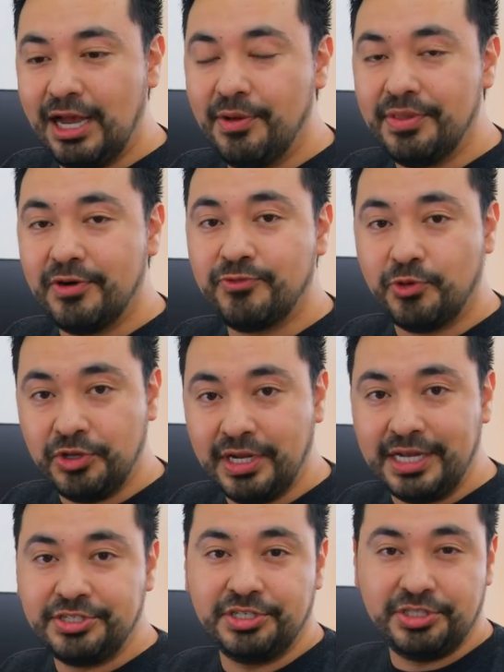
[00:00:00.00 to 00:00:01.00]
down there for you
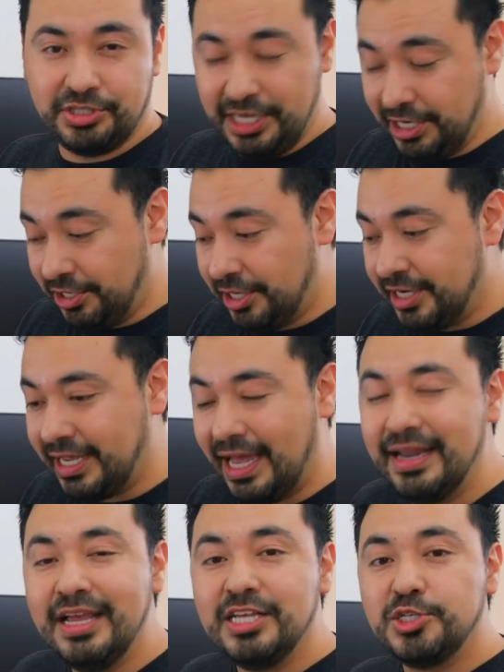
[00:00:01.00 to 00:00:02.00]
guys to take a look
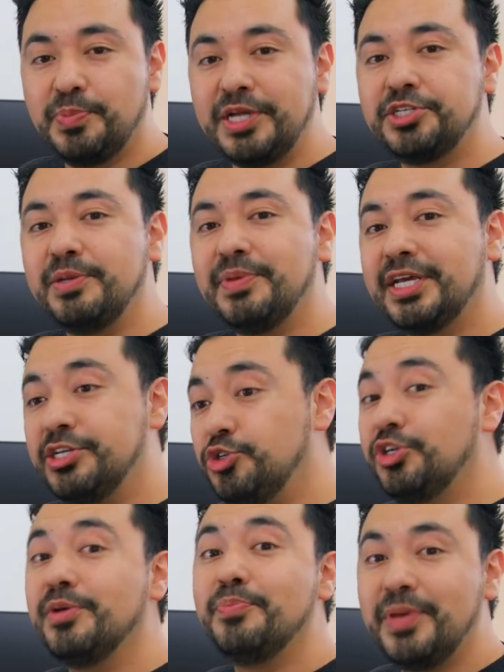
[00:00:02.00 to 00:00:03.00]
at, especially because
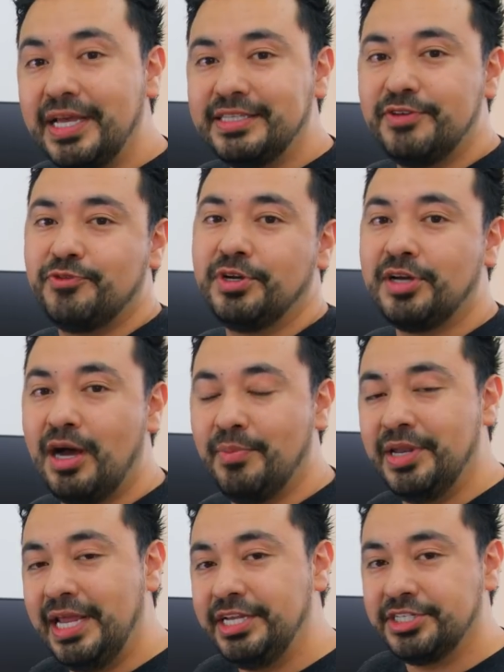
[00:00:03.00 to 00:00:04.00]
you can pick different
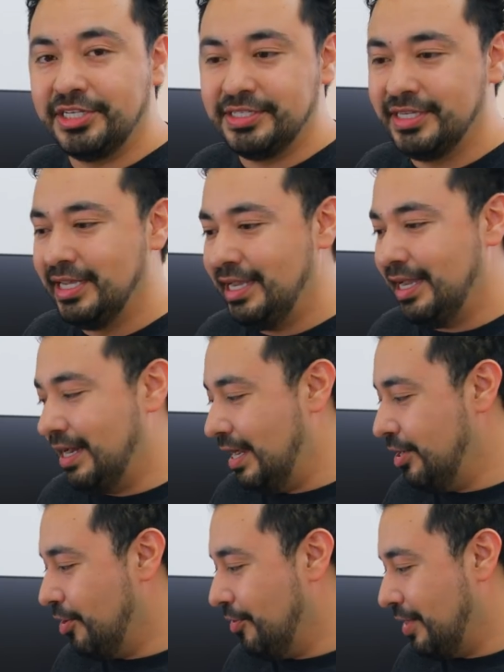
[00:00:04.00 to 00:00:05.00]
combinations. And
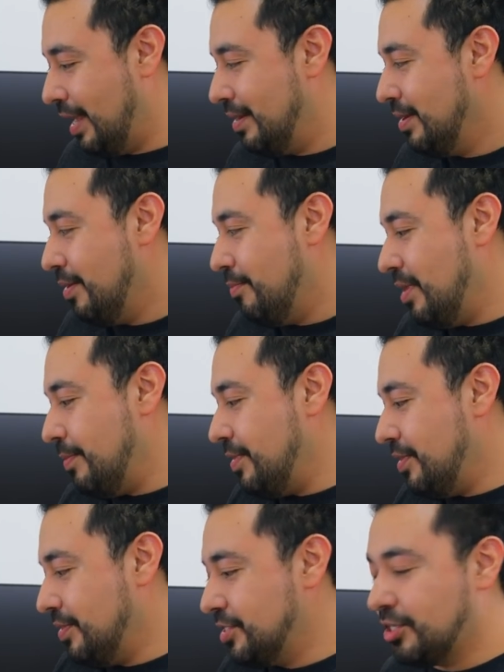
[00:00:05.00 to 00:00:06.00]
I know that
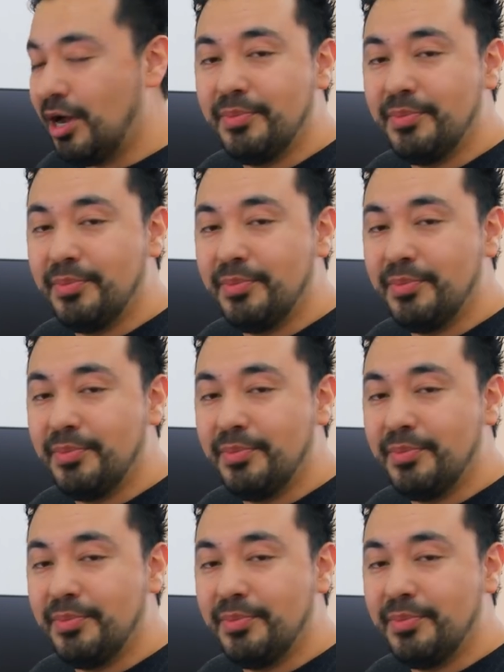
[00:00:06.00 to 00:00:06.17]
maybe this